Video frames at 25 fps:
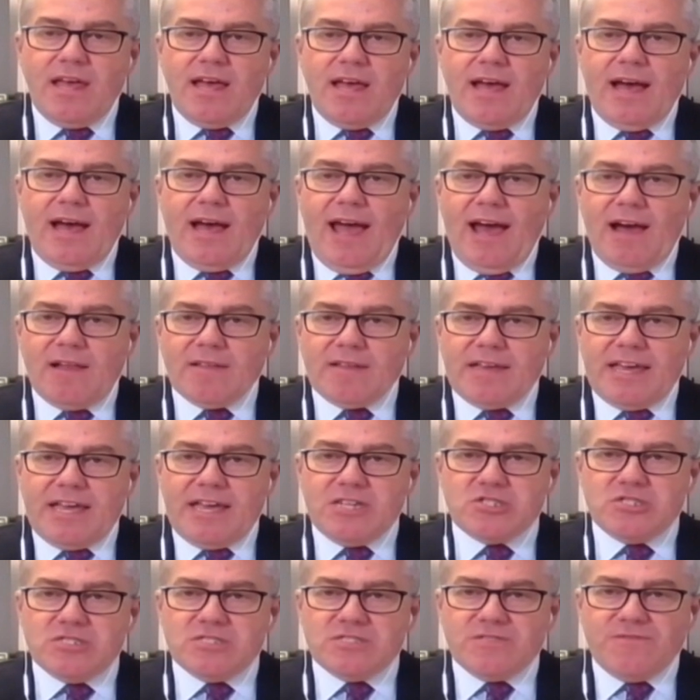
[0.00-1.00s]

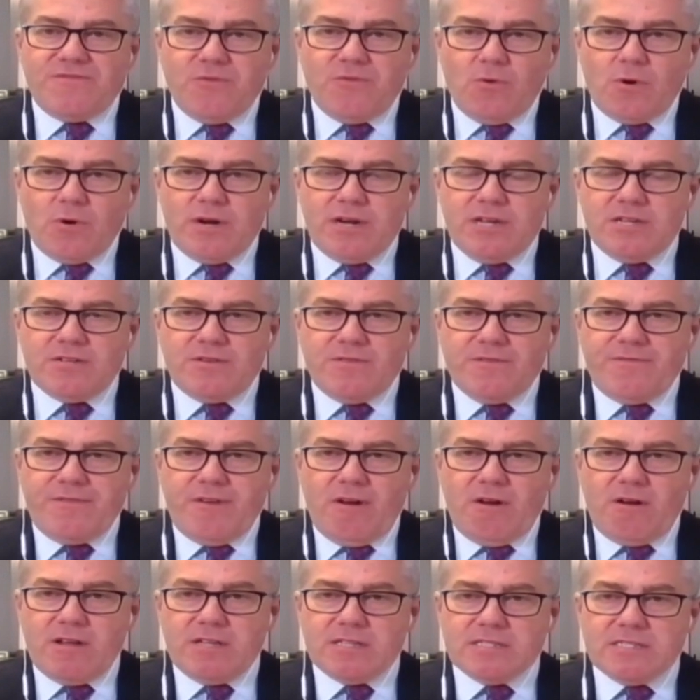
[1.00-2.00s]
allegations of foreign
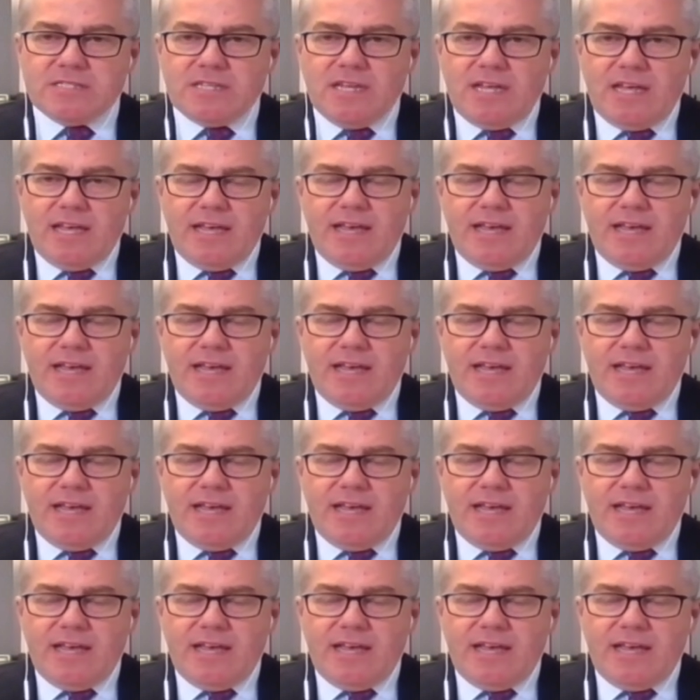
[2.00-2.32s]
interference.